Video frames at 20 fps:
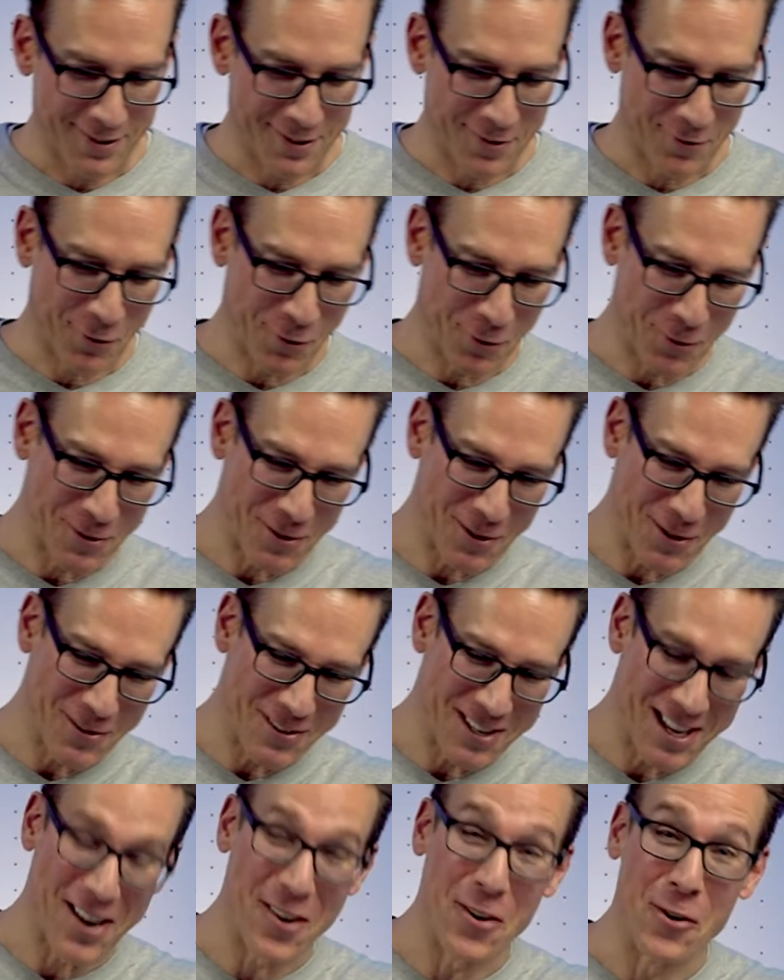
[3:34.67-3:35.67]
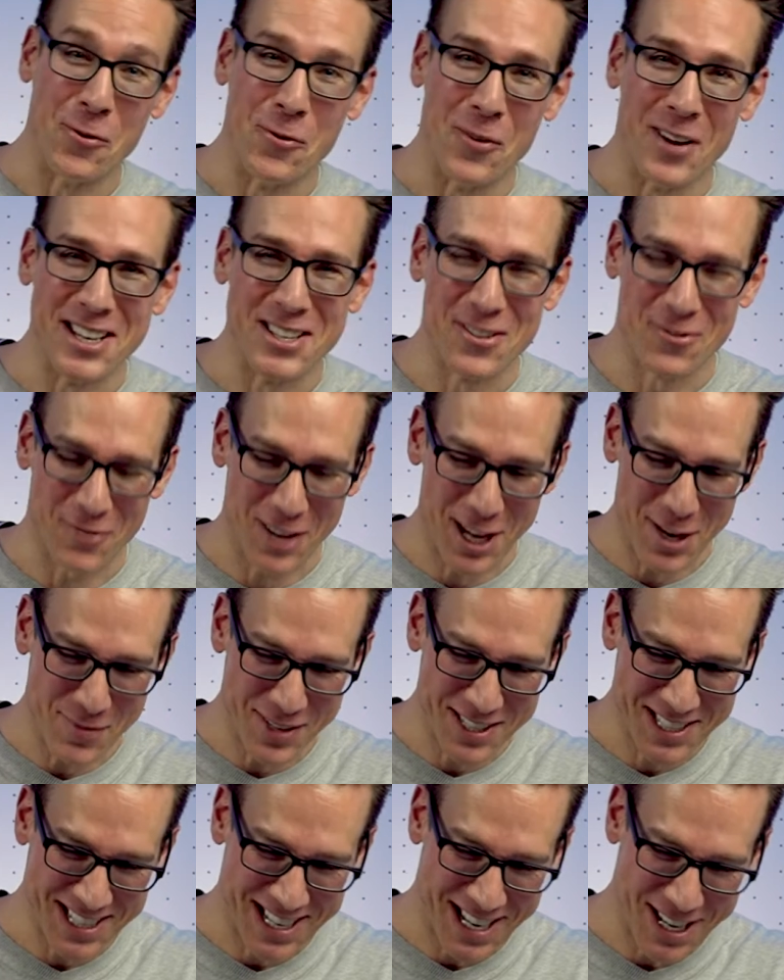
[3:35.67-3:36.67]
Of course, those are always
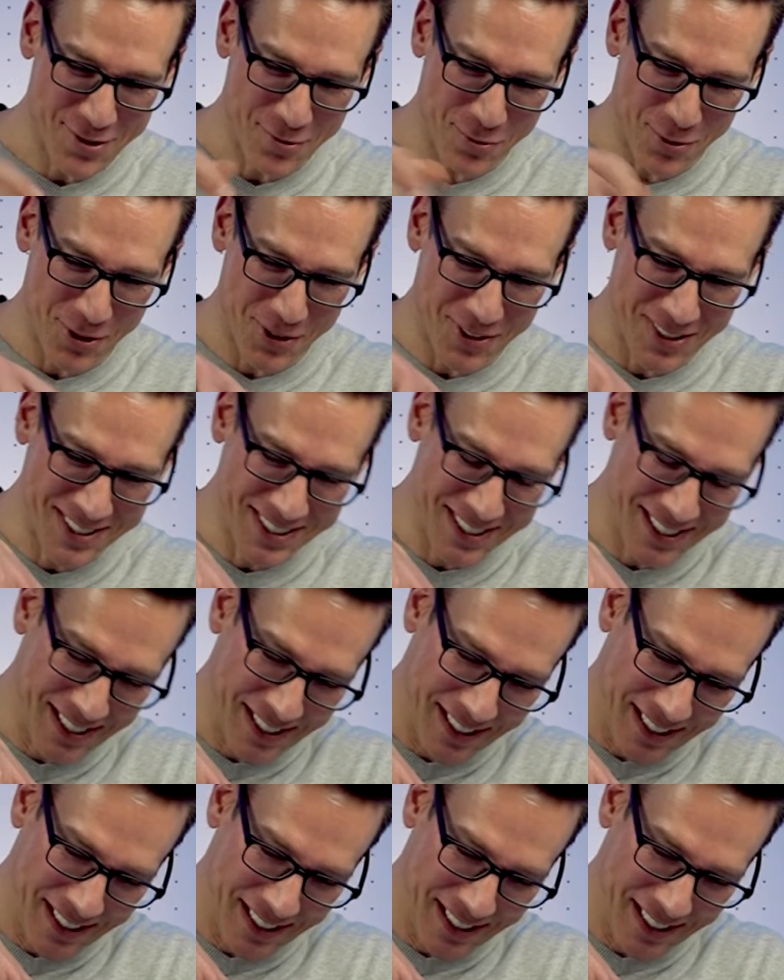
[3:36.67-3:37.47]
famous last words.